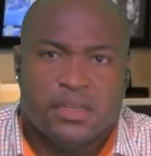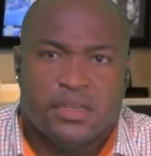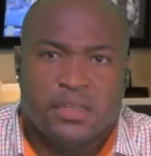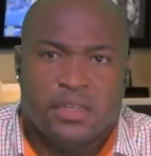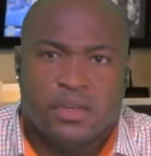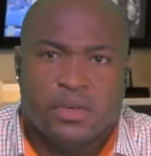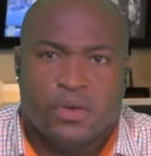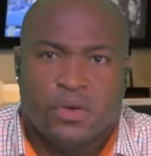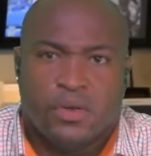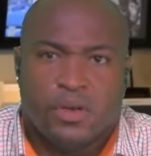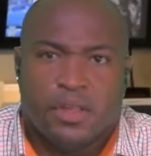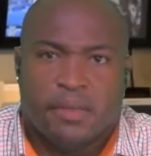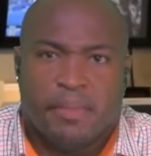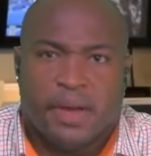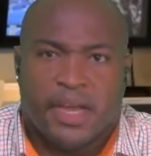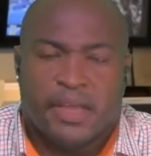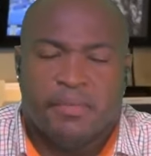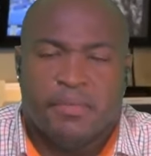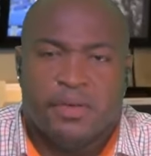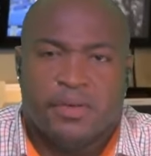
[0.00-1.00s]
the Holy
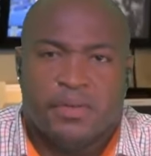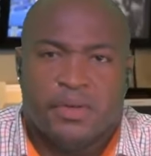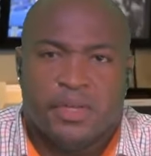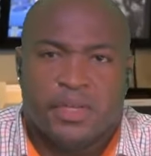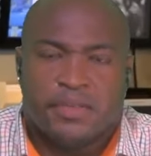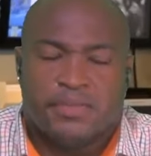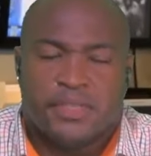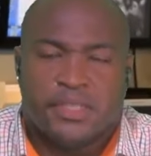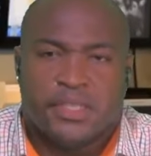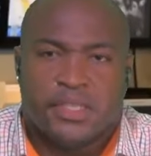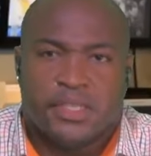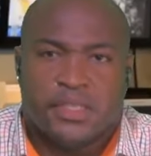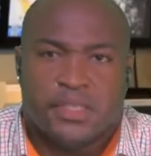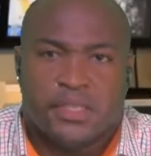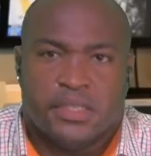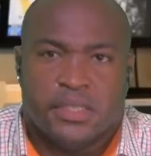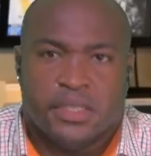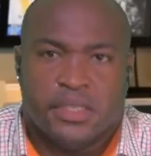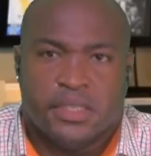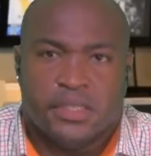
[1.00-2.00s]
Bible would have
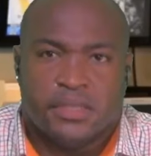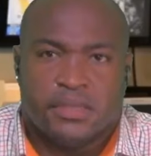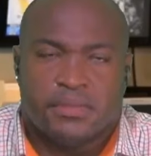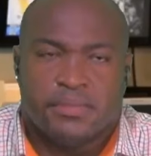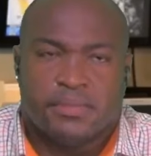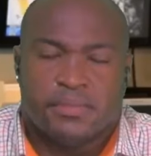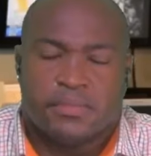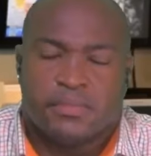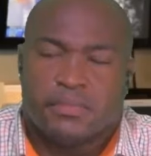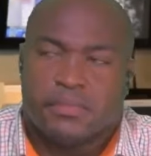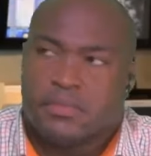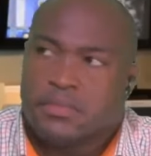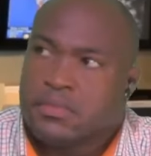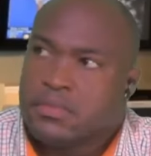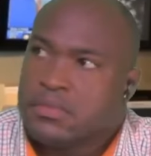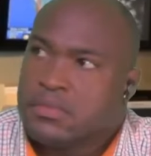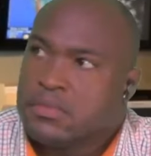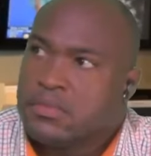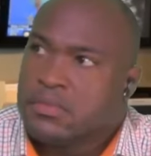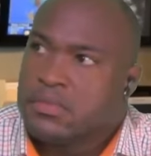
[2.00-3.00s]
stated this.
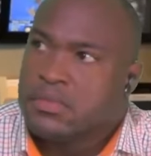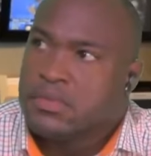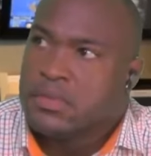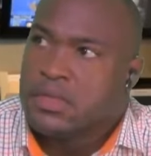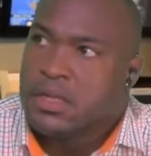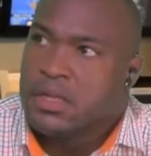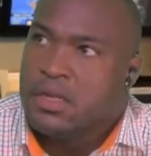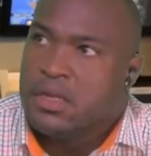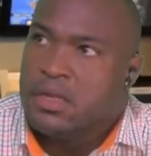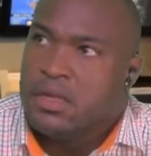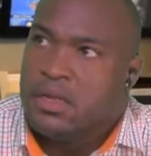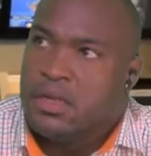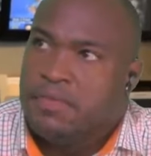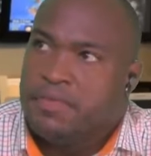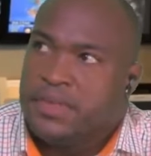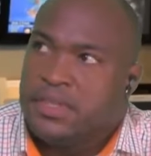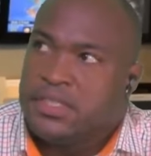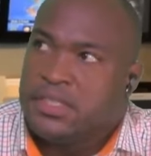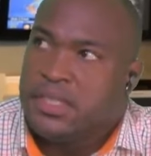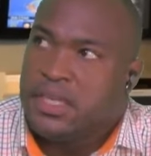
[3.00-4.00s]

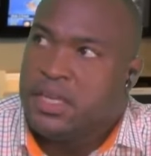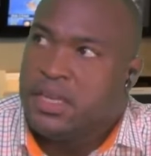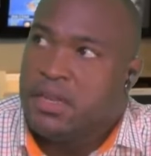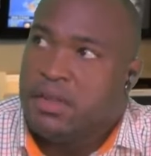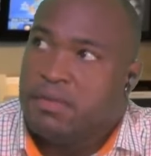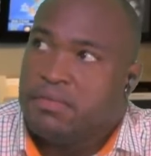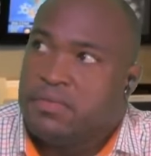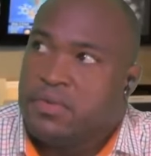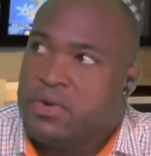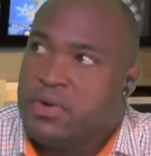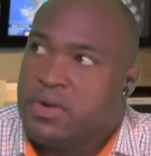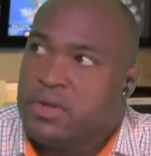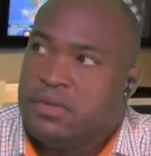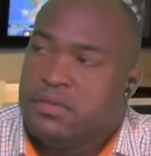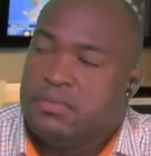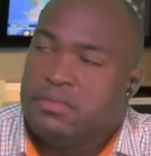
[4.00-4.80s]
If you say you love God